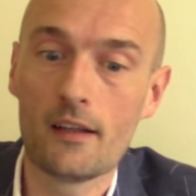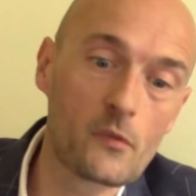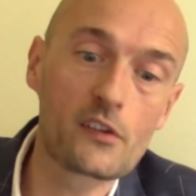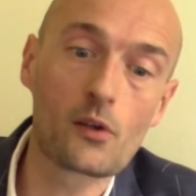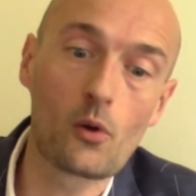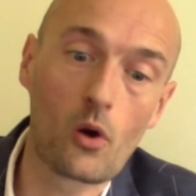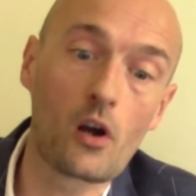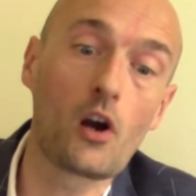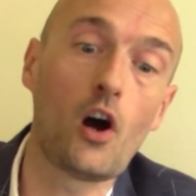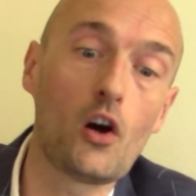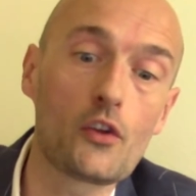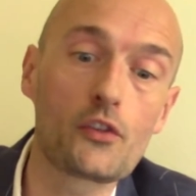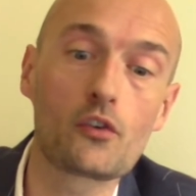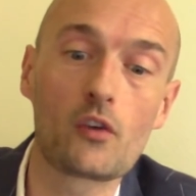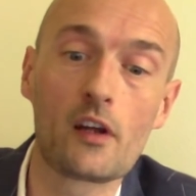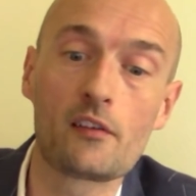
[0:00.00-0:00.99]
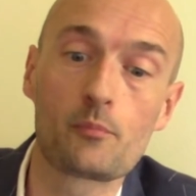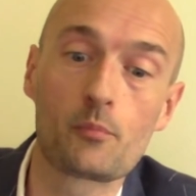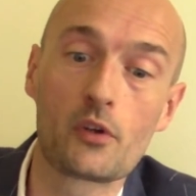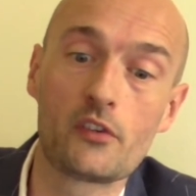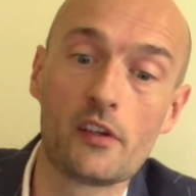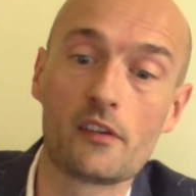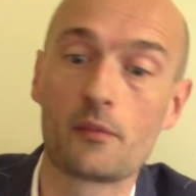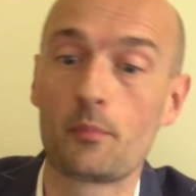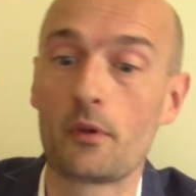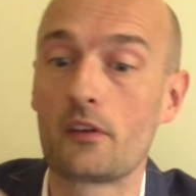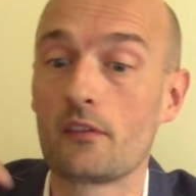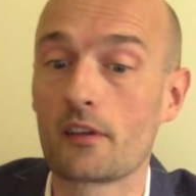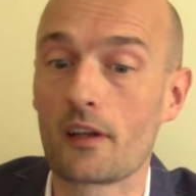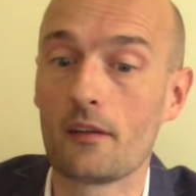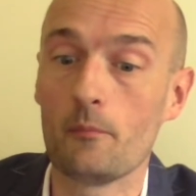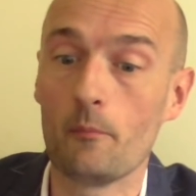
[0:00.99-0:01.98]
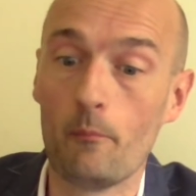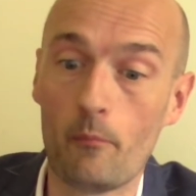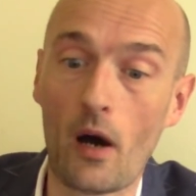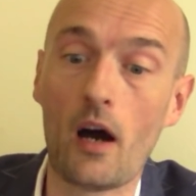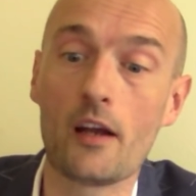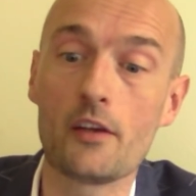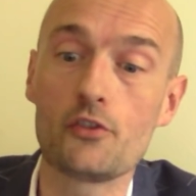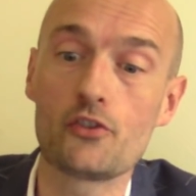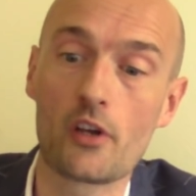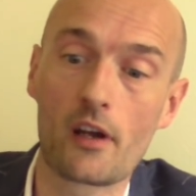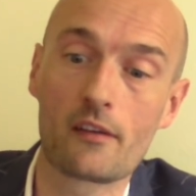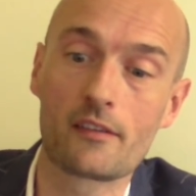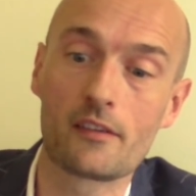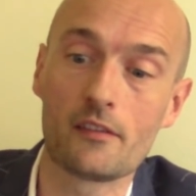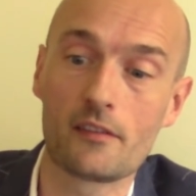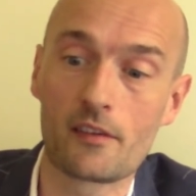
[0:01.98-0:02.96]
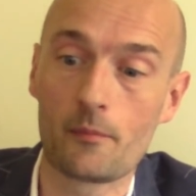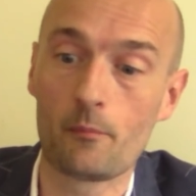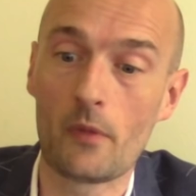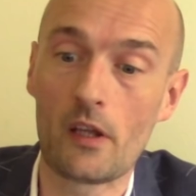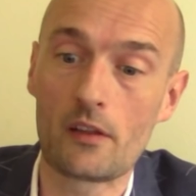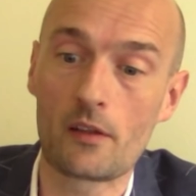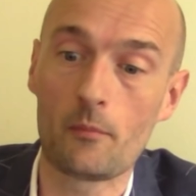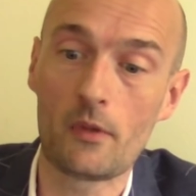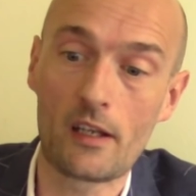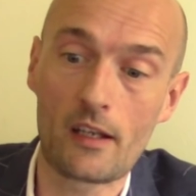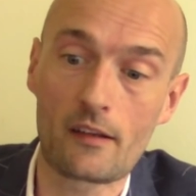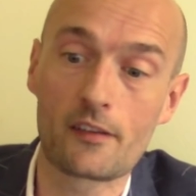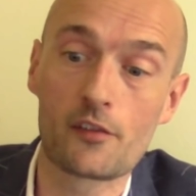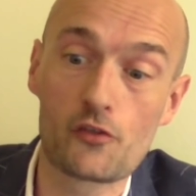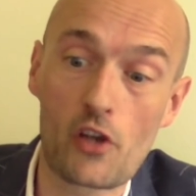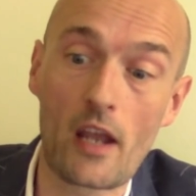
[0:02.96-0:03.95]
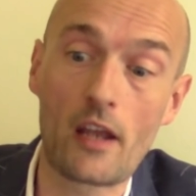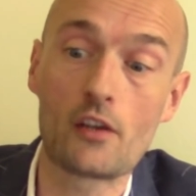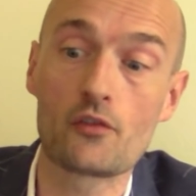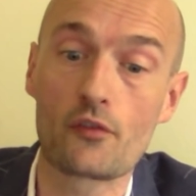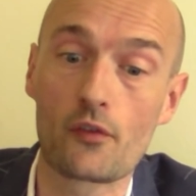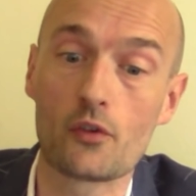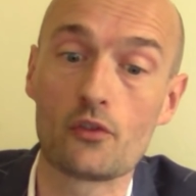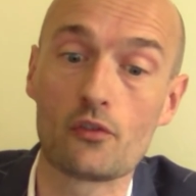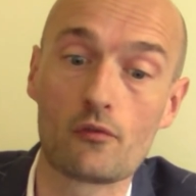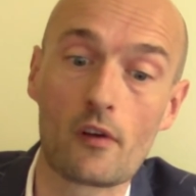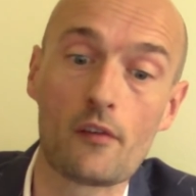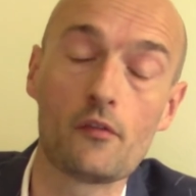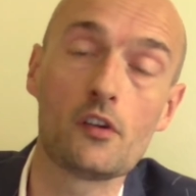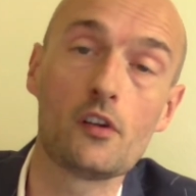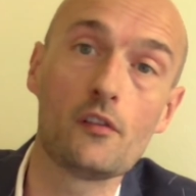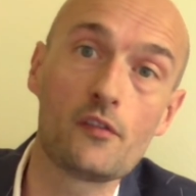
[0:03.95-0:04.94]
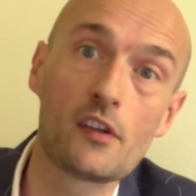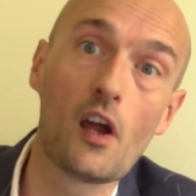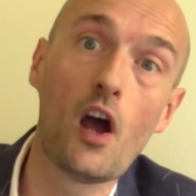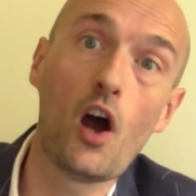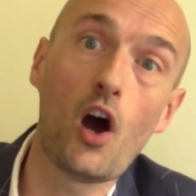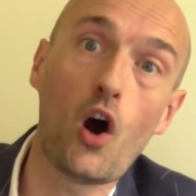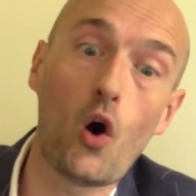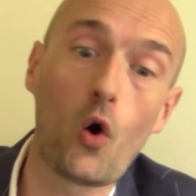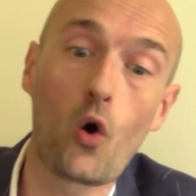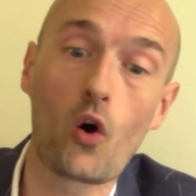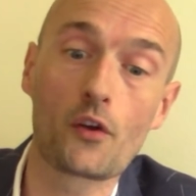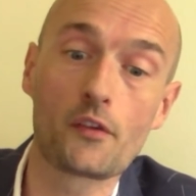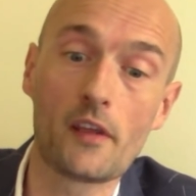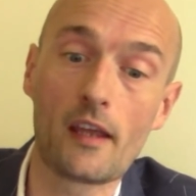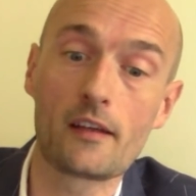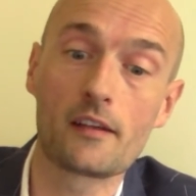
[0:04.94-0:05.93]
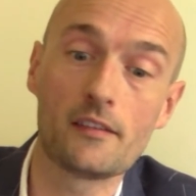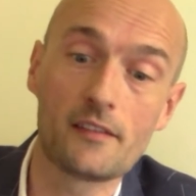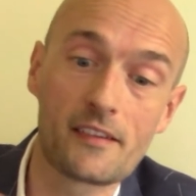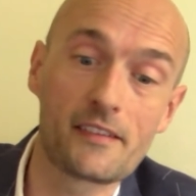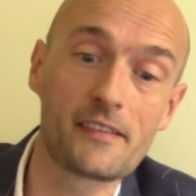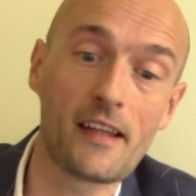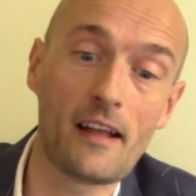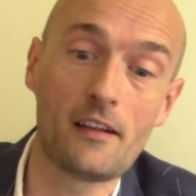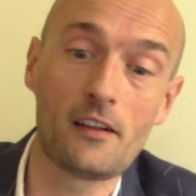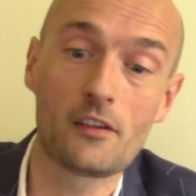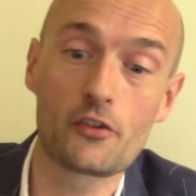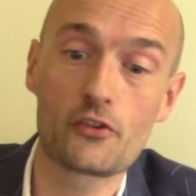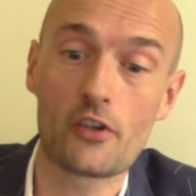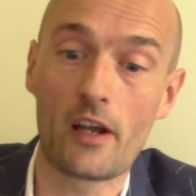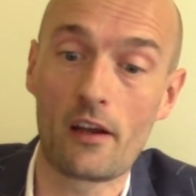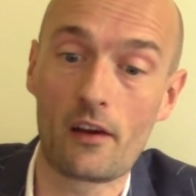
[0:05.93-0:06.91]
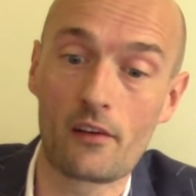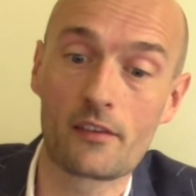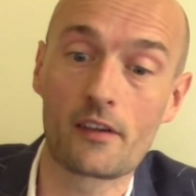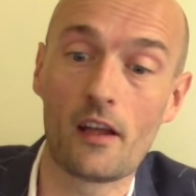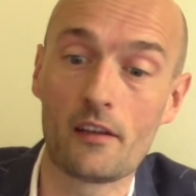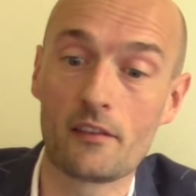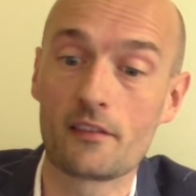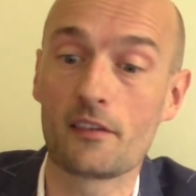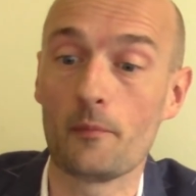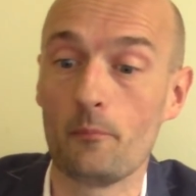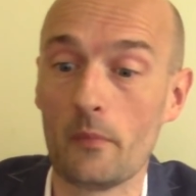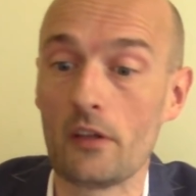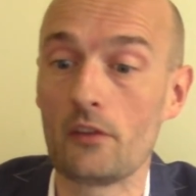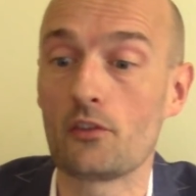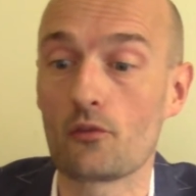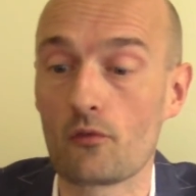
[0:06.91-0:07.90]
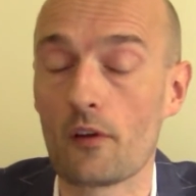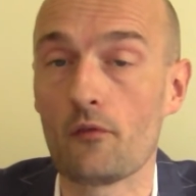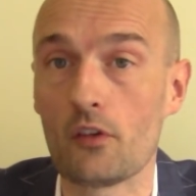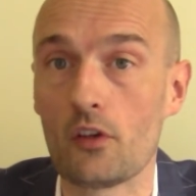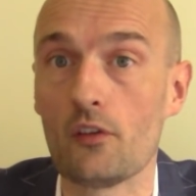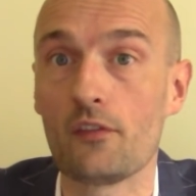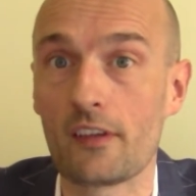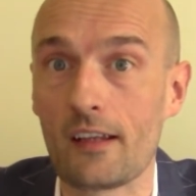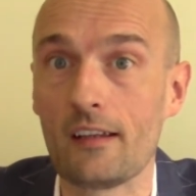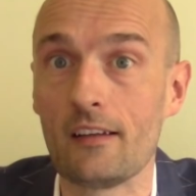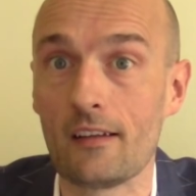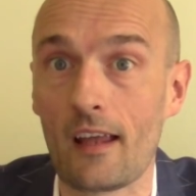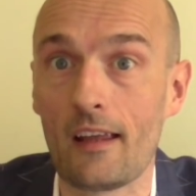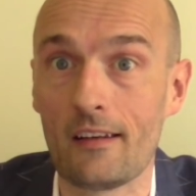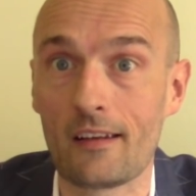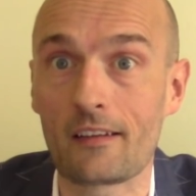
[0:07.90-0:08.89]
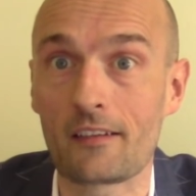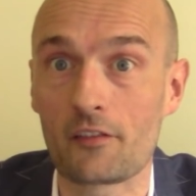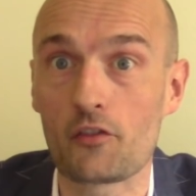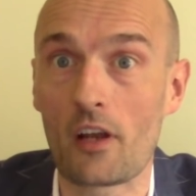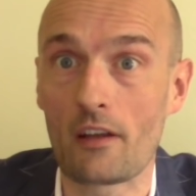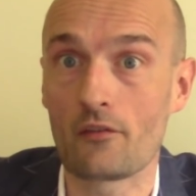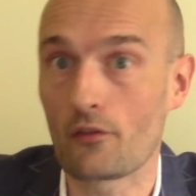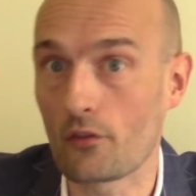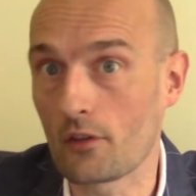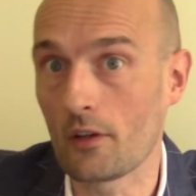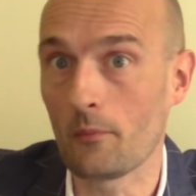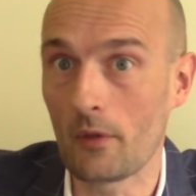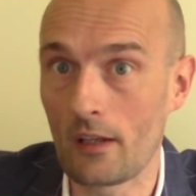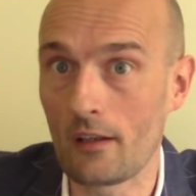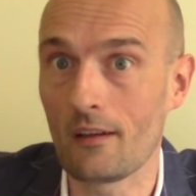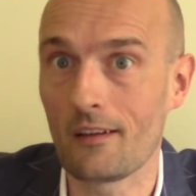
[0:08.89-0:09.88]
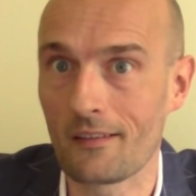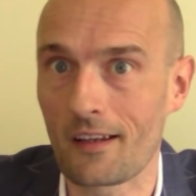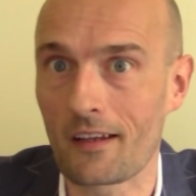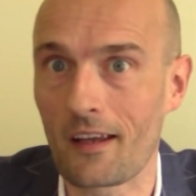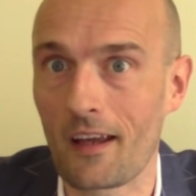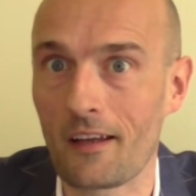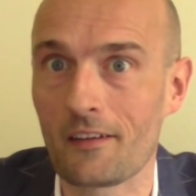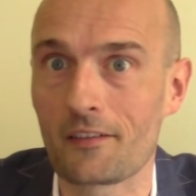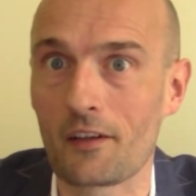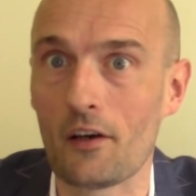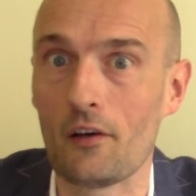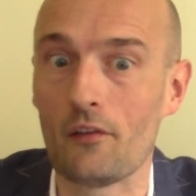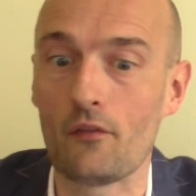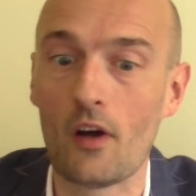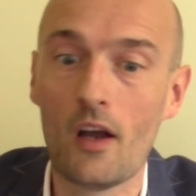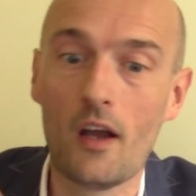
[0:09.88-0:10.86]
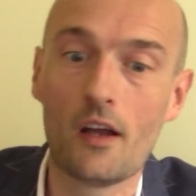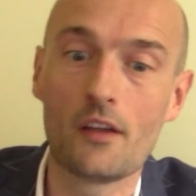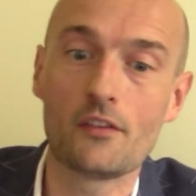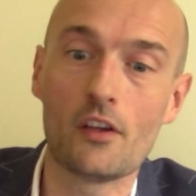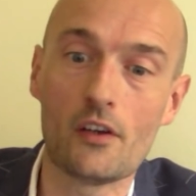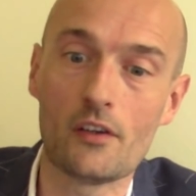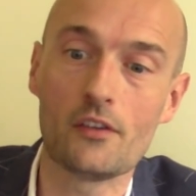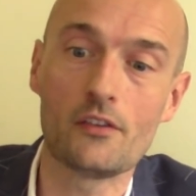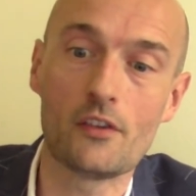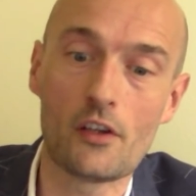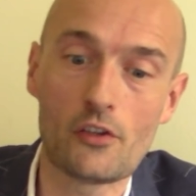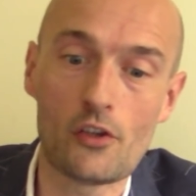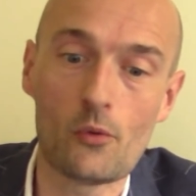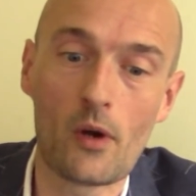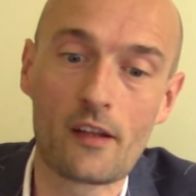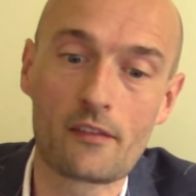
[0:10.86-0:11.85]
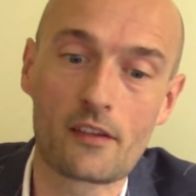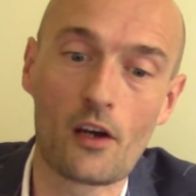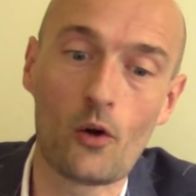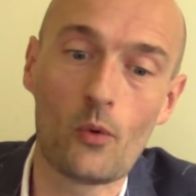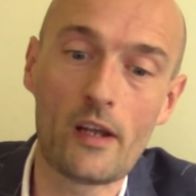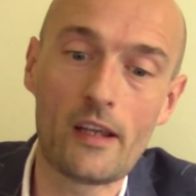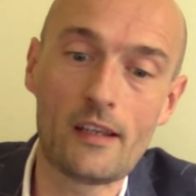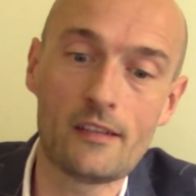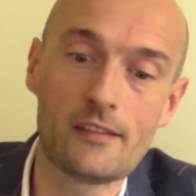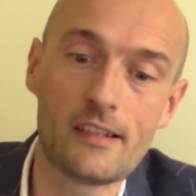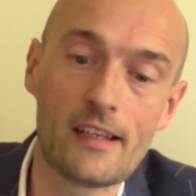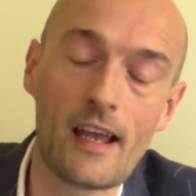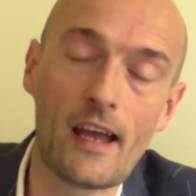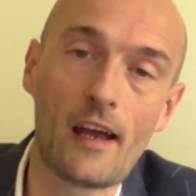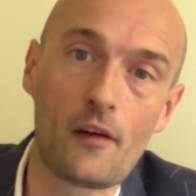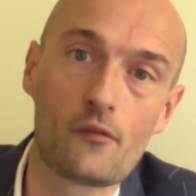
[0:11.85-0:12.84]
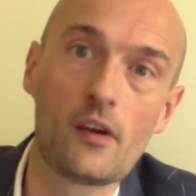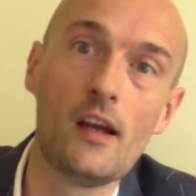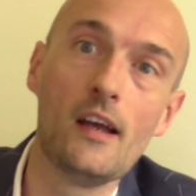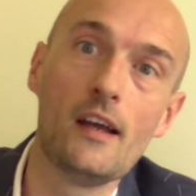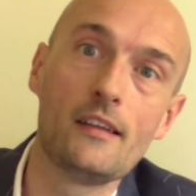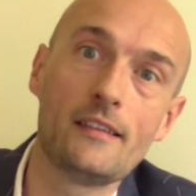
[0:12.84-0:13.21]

So our authorized participants can buy shares and submit them in exchange for derivatives, or they can sell shares and submit derivatives in exchange for them in the case of the USO ETF.